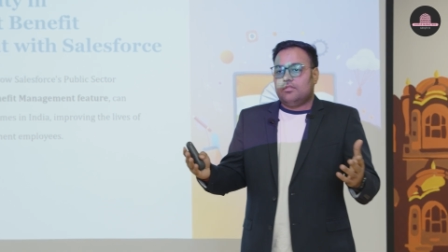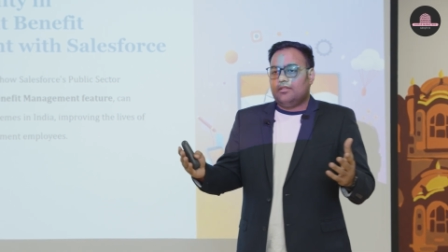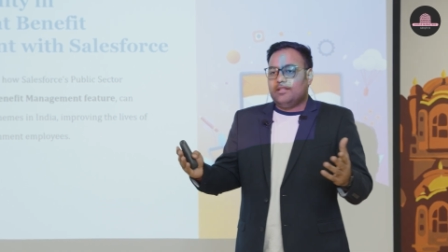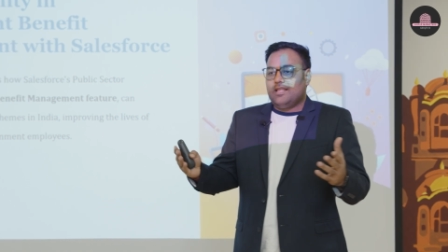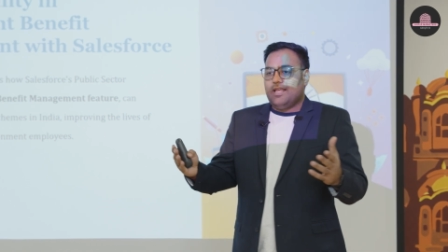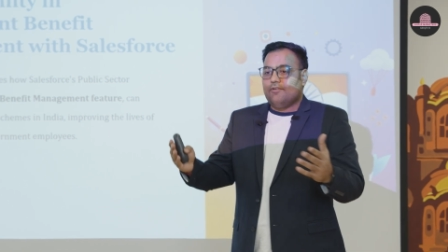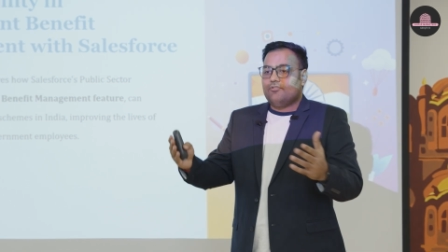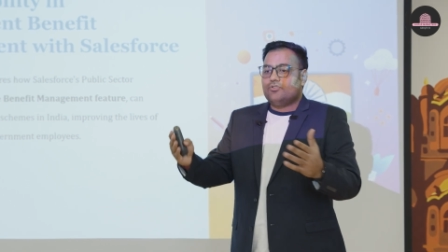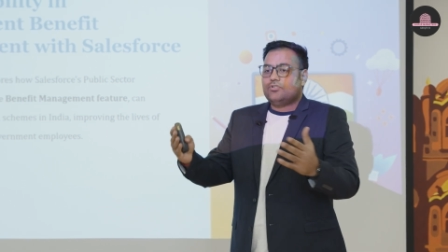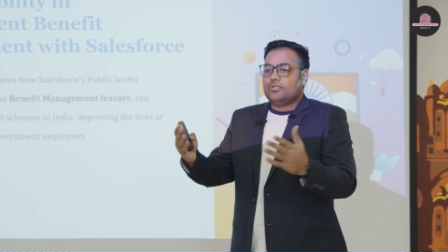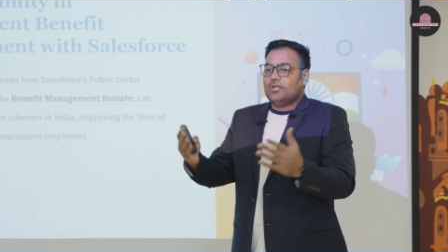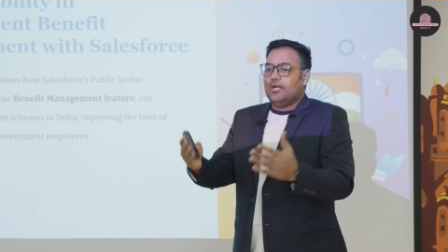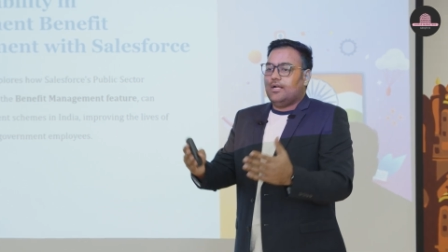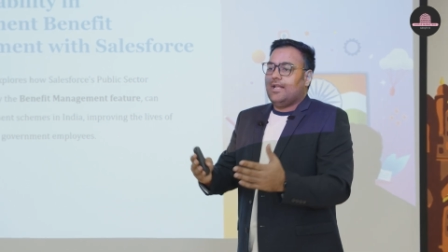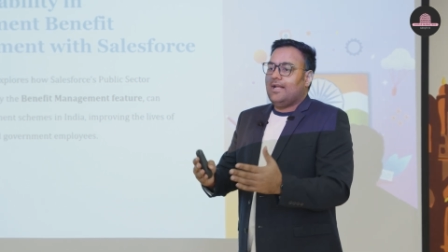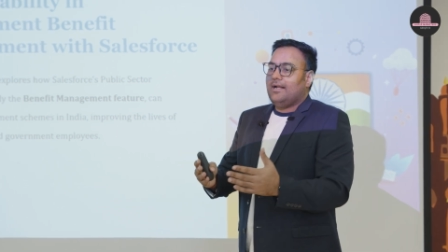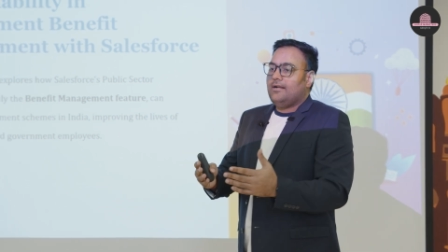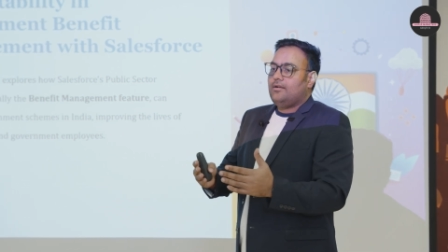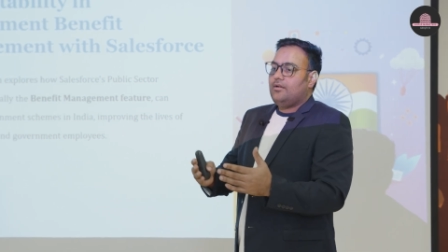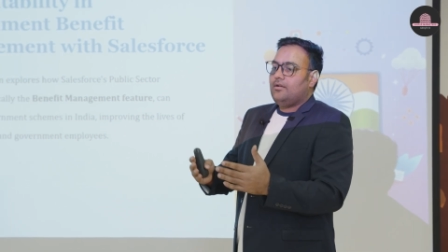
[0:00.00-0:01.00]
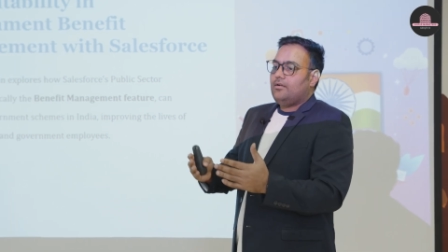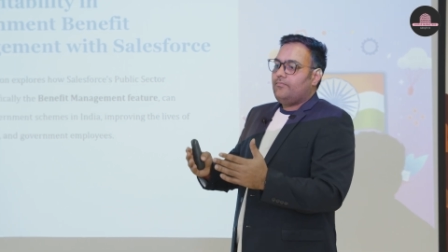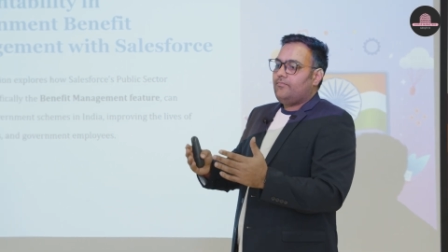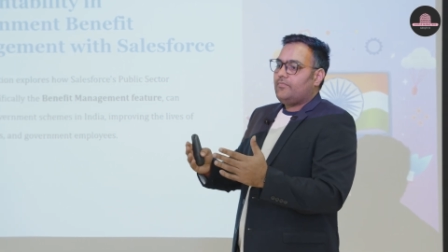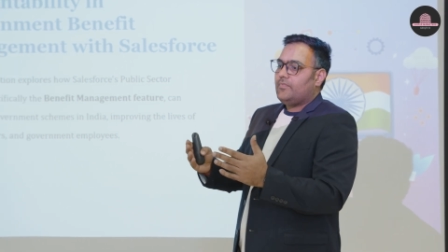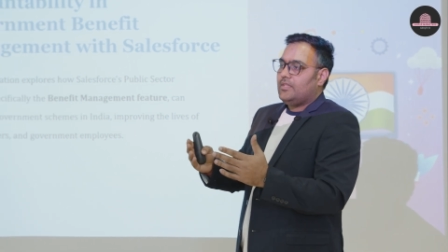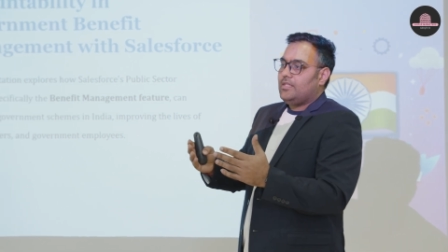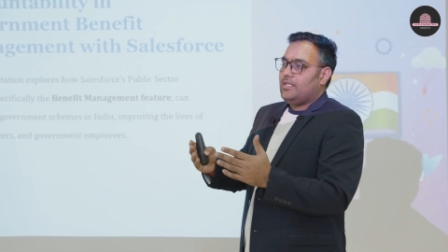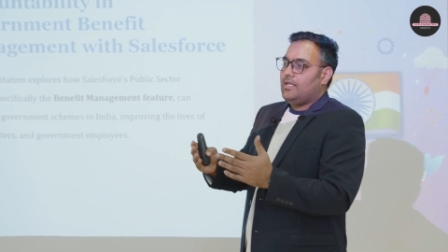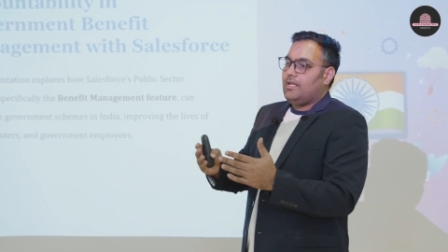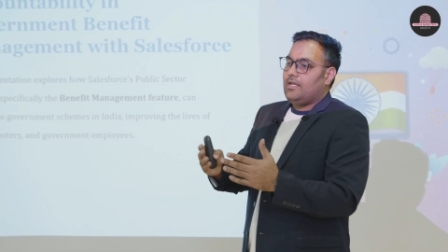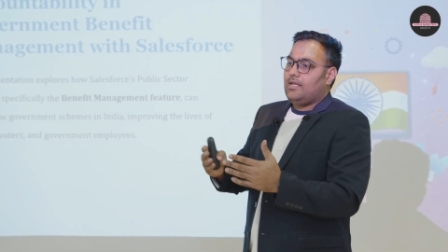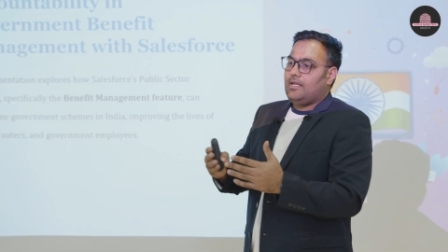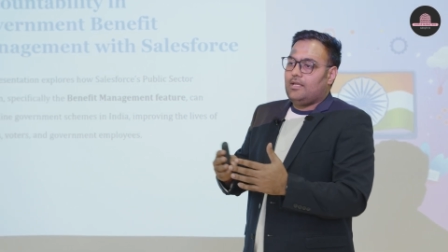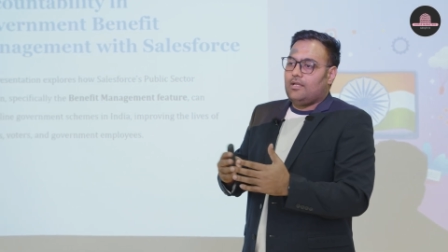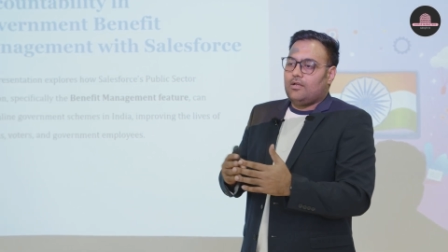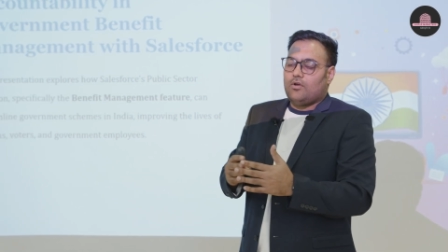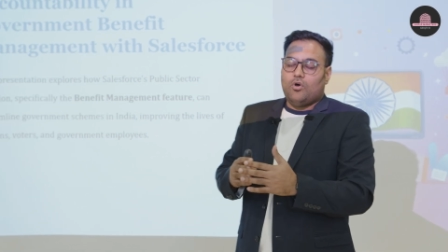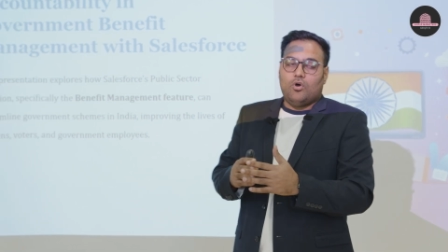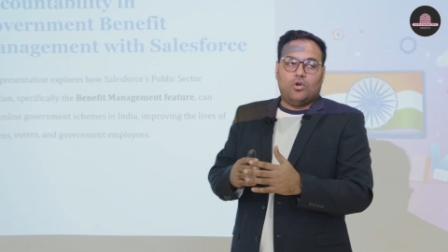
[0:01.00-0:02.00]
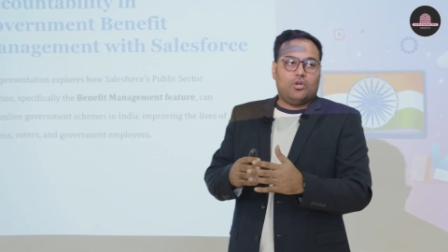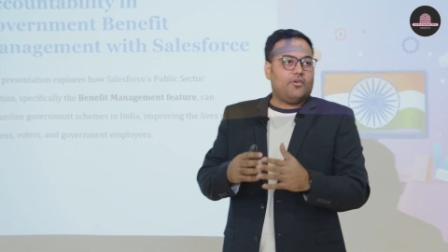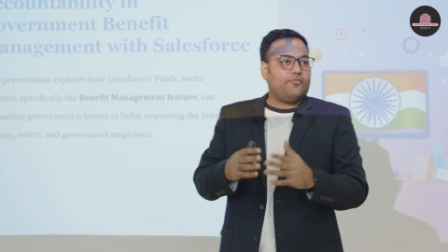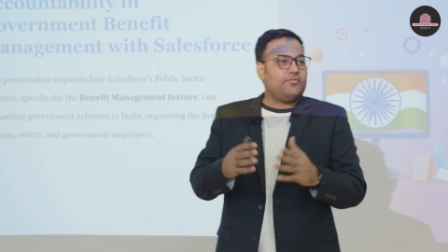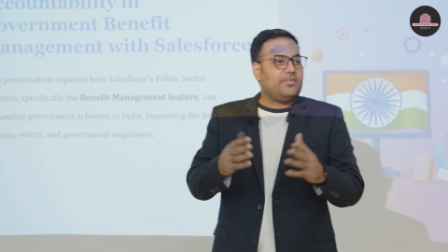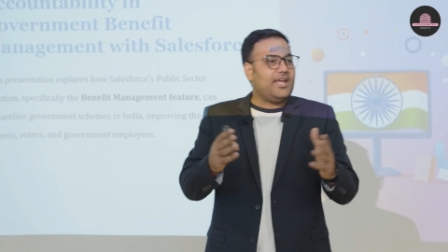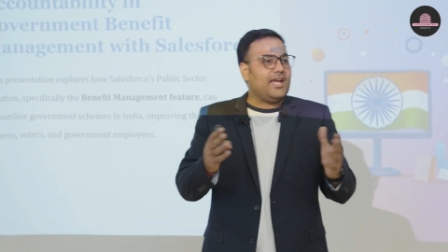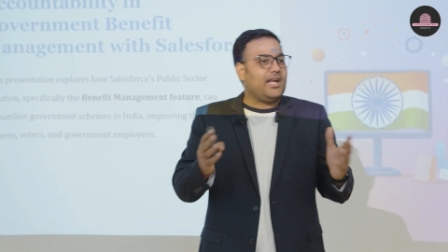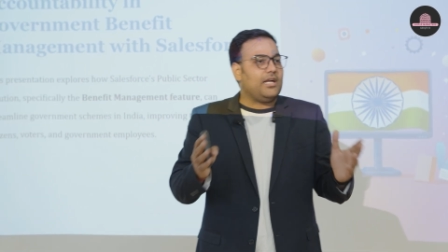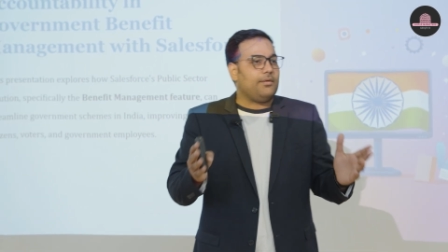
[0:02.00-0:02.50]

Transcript: they have studied all of the